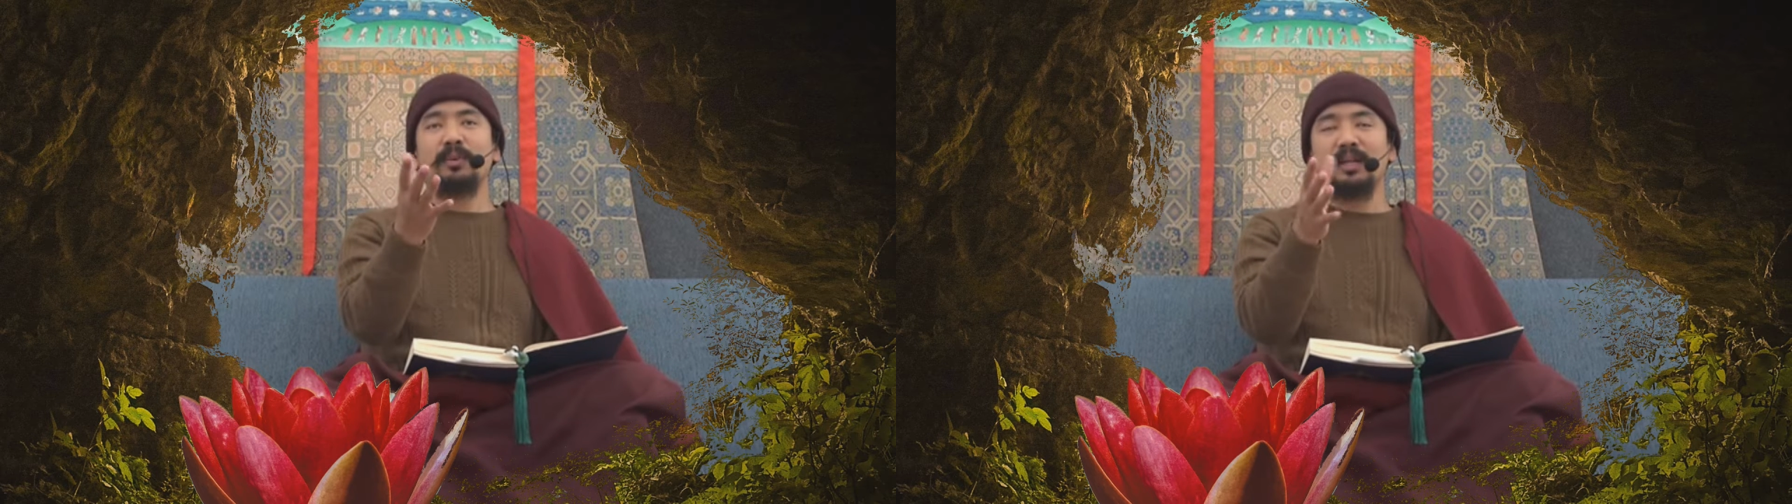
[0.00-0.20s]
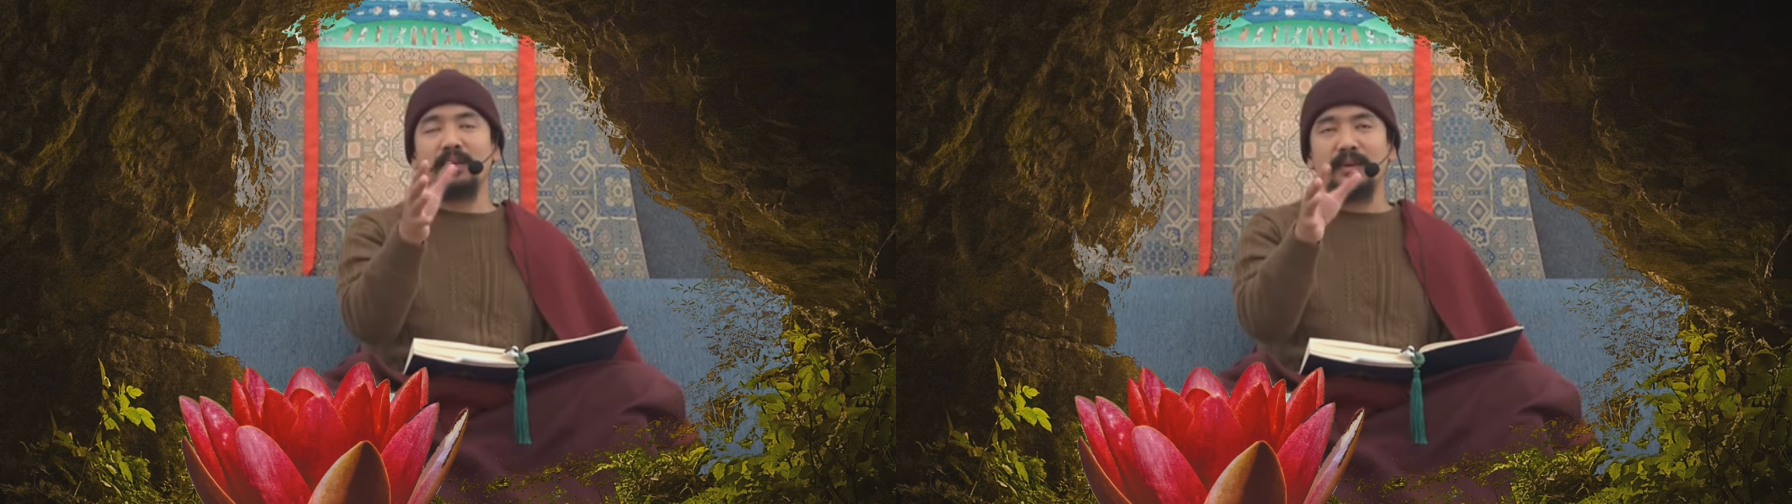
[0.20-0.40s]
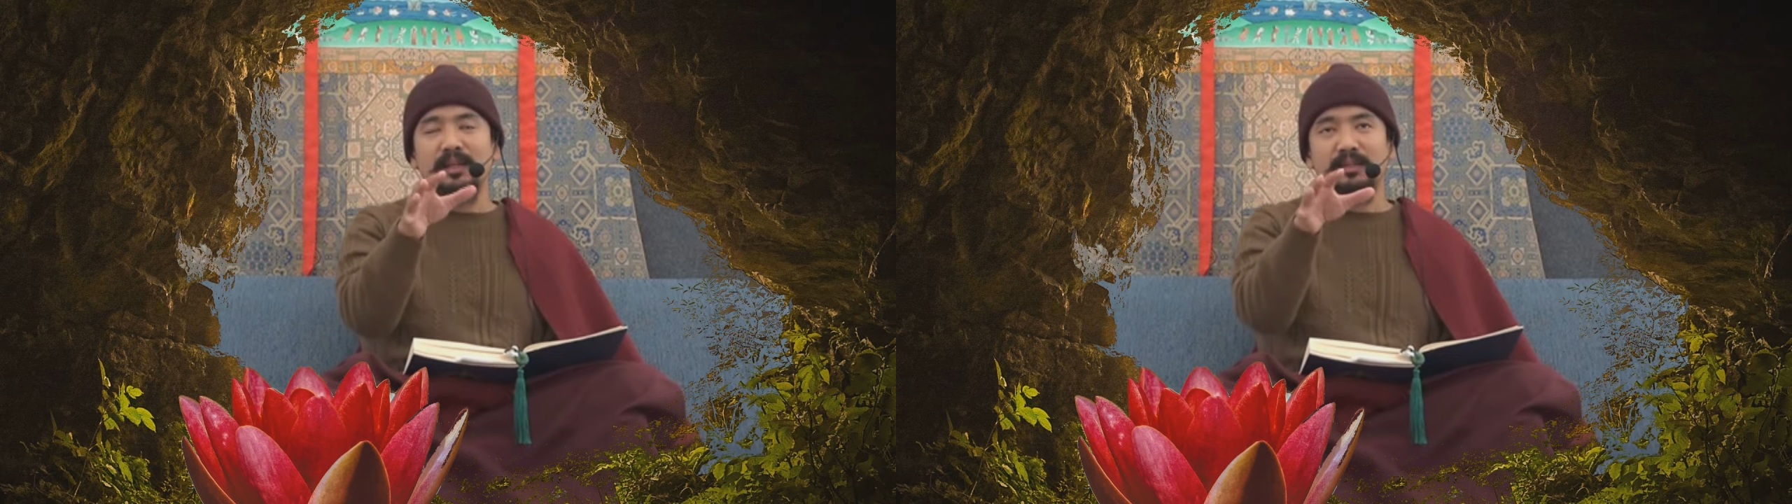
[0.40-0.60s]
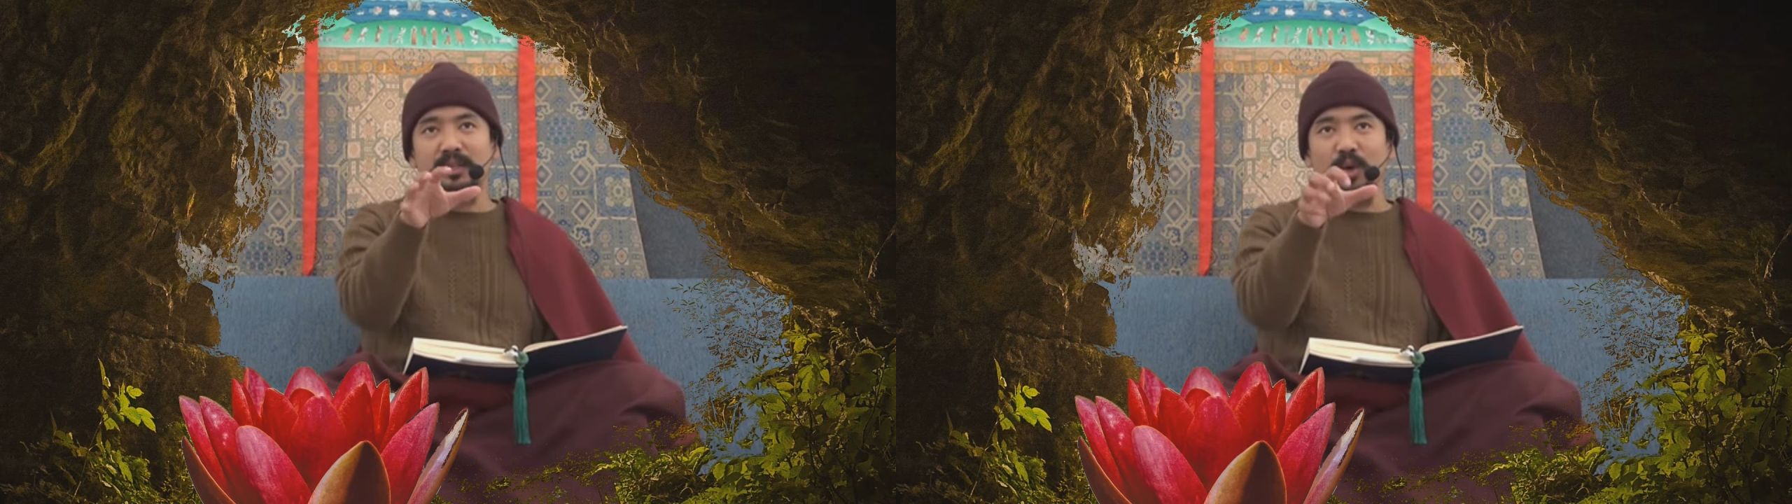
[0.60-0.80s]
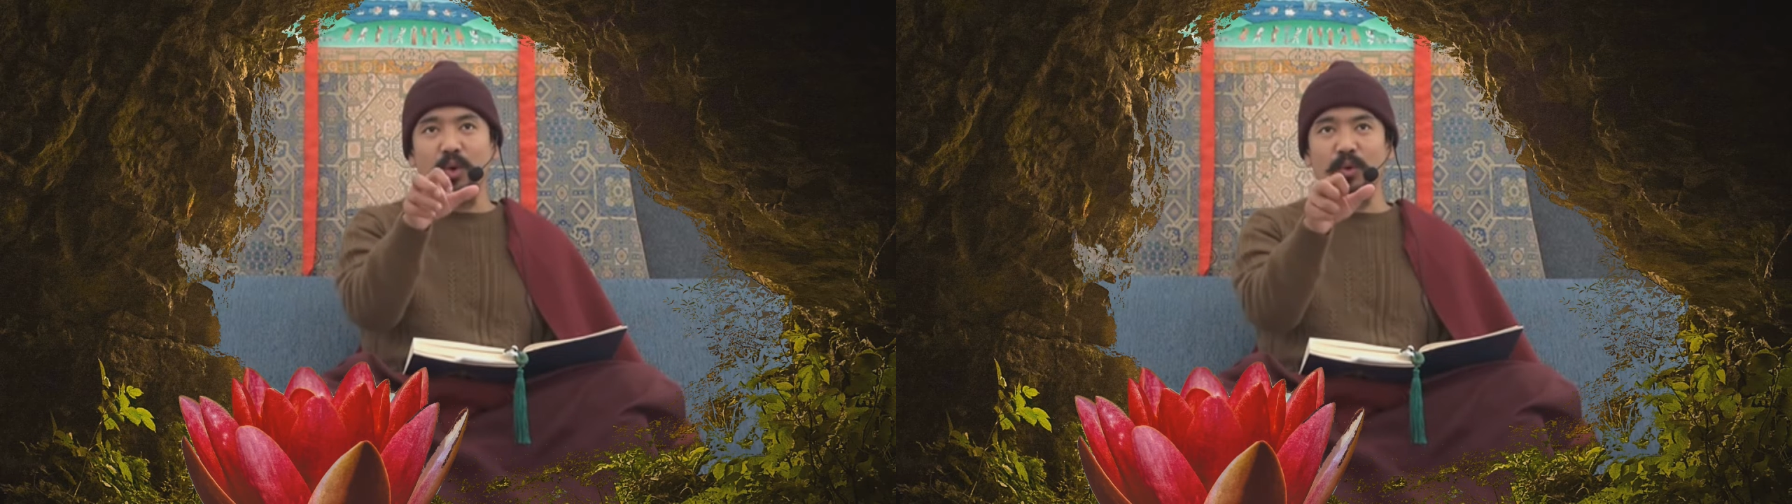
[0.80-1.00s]
So,
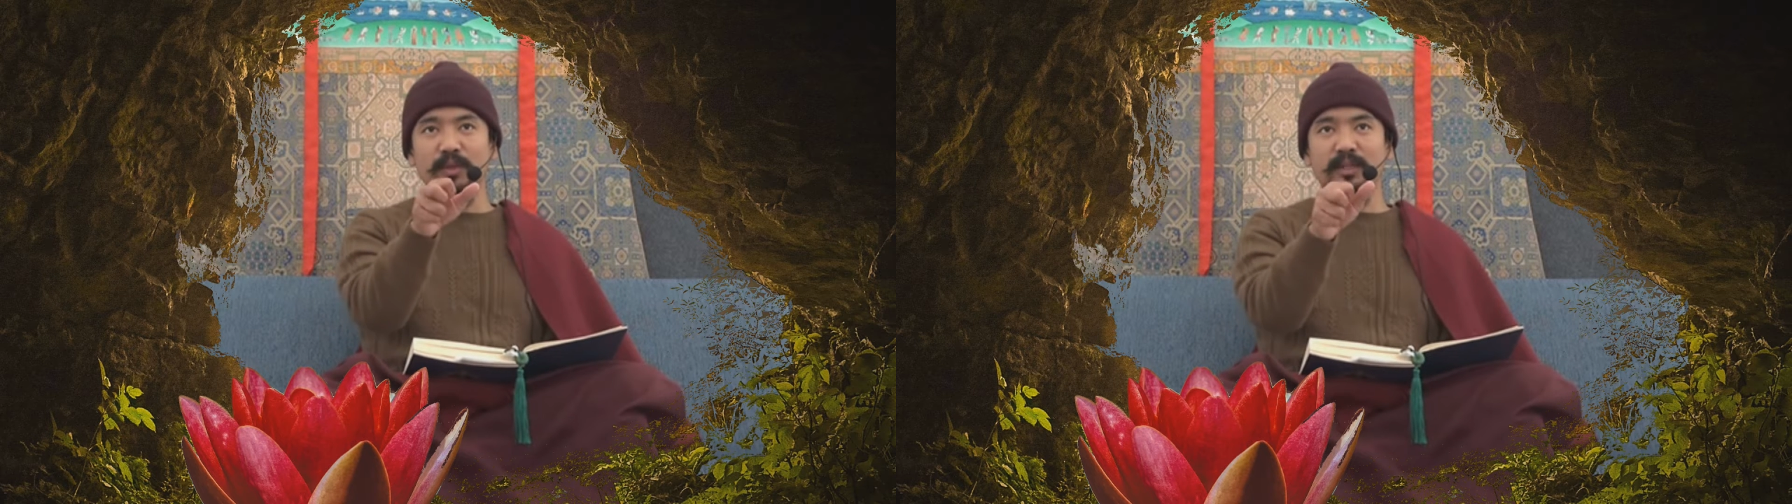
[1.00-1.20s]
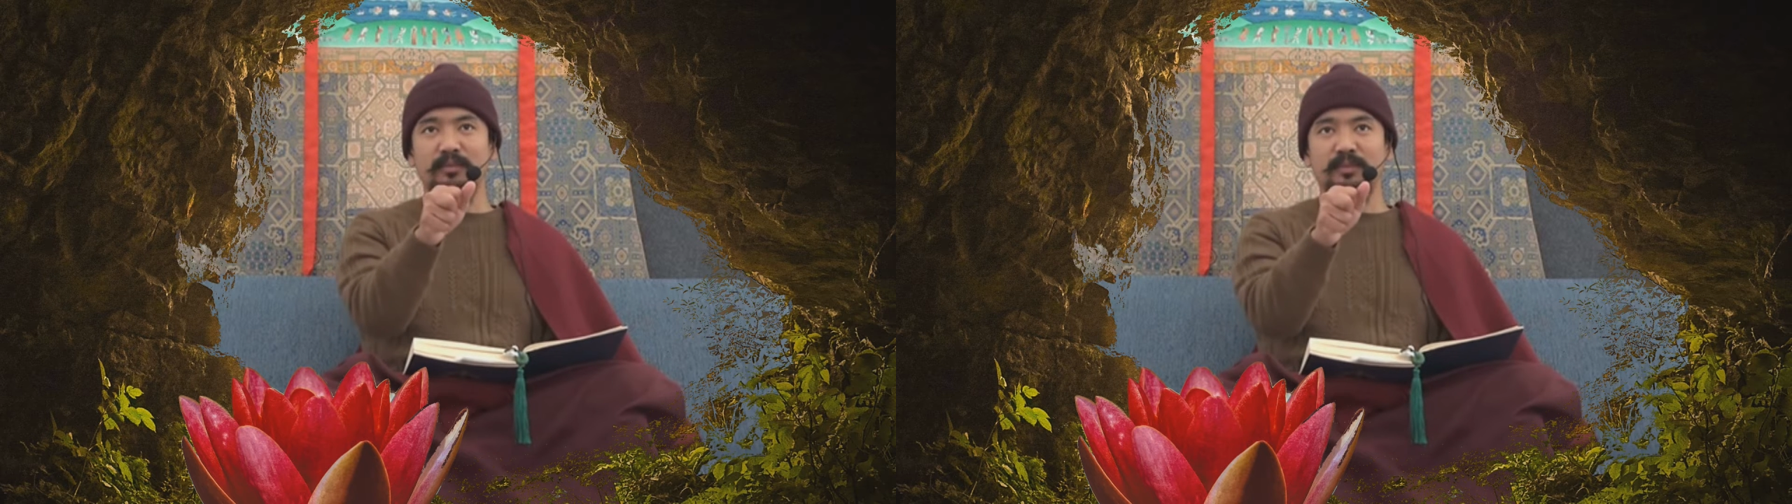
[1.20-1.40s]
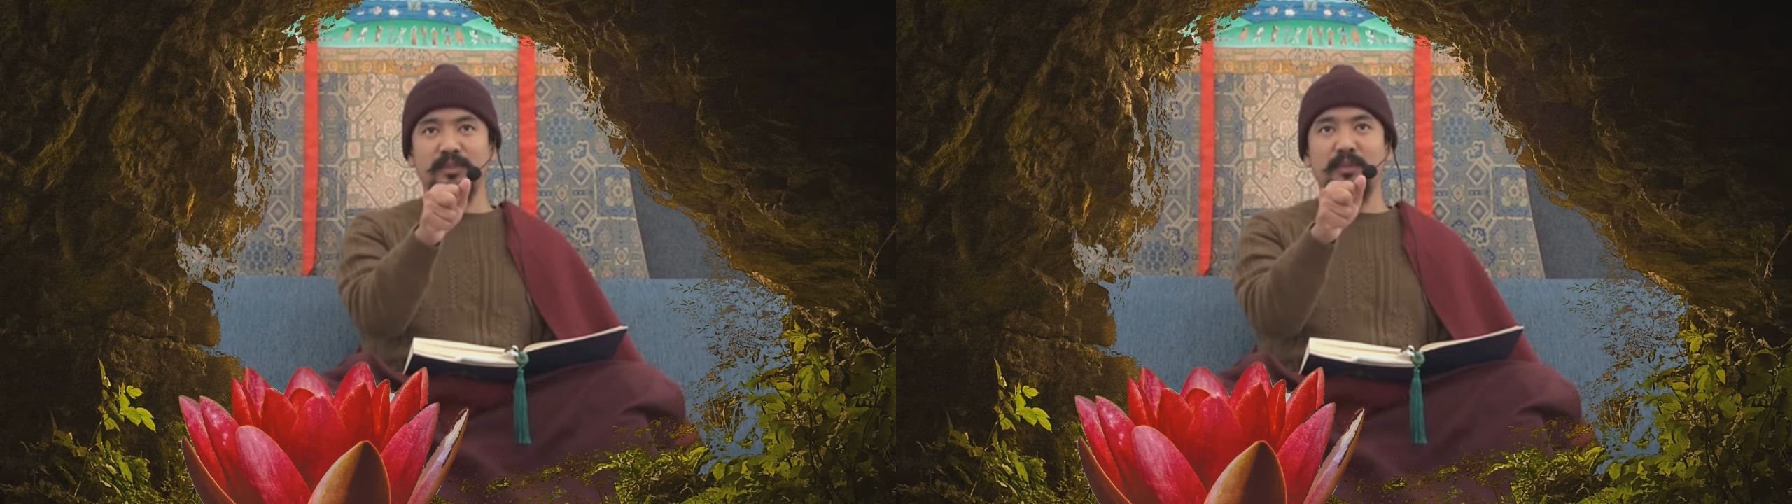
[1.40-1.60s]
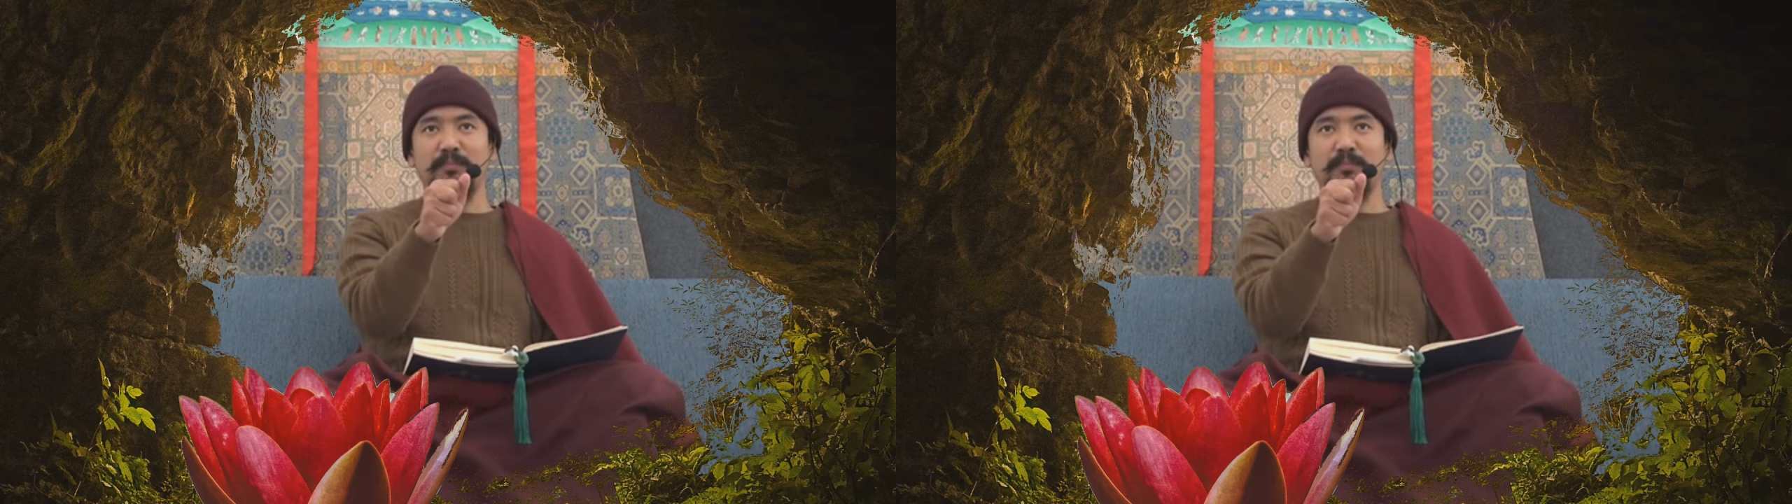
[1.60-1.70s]
whatever the holding